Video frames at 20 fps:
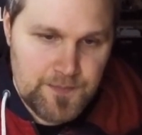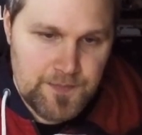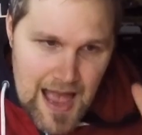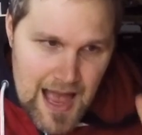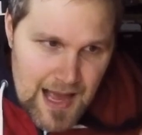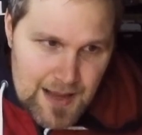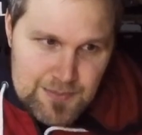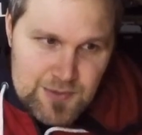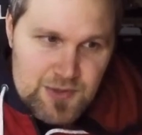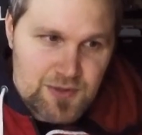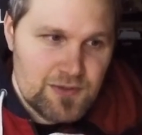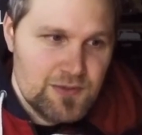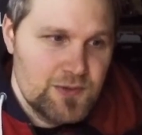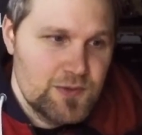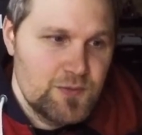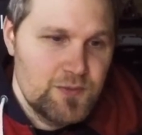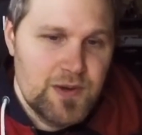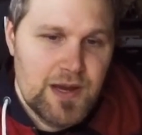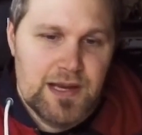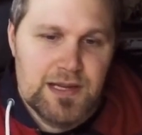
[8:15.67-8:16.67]

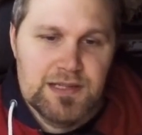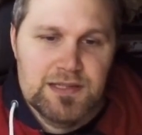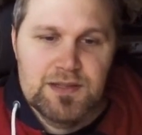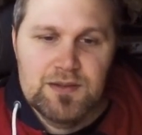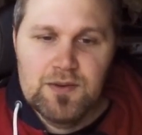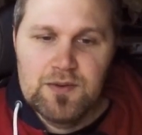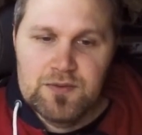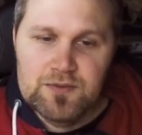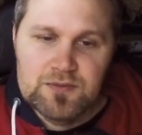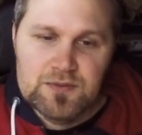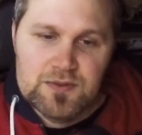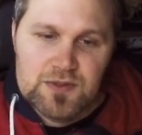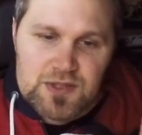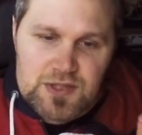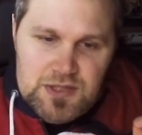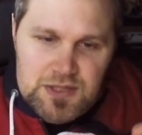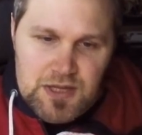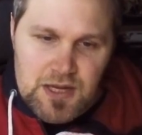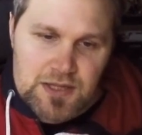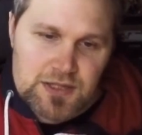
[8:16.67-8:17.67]
Absolute waste on
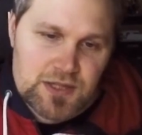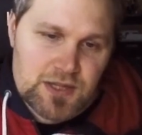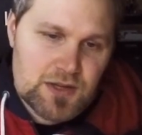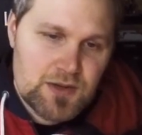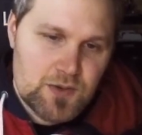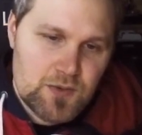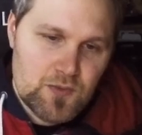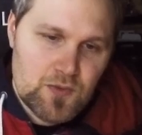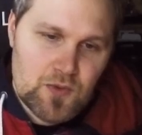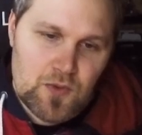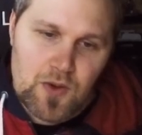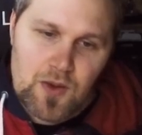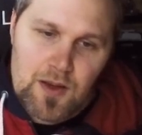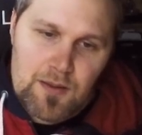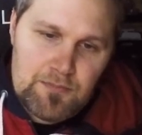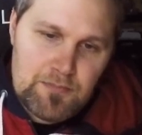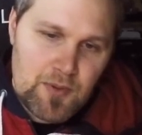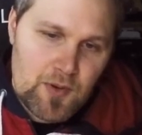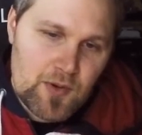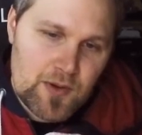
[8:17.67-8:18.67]
such a cool
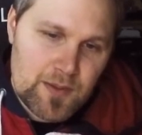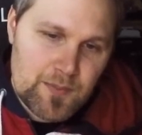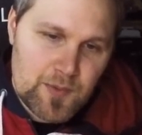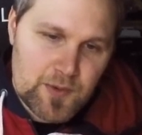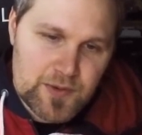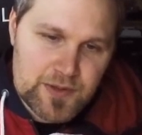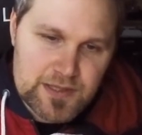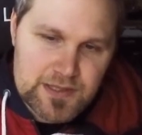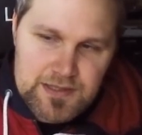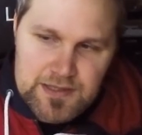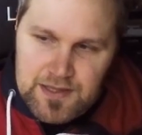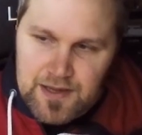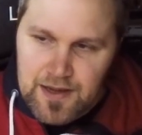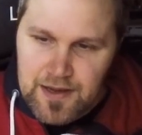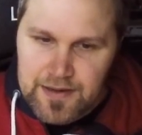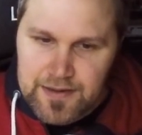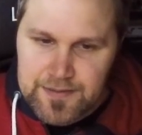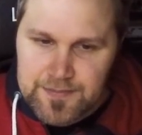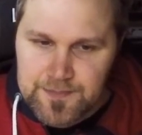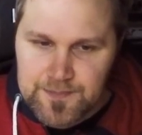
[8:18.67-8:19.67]
Pokemon
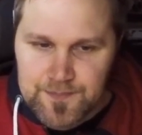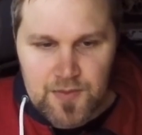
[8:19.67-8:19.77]
design.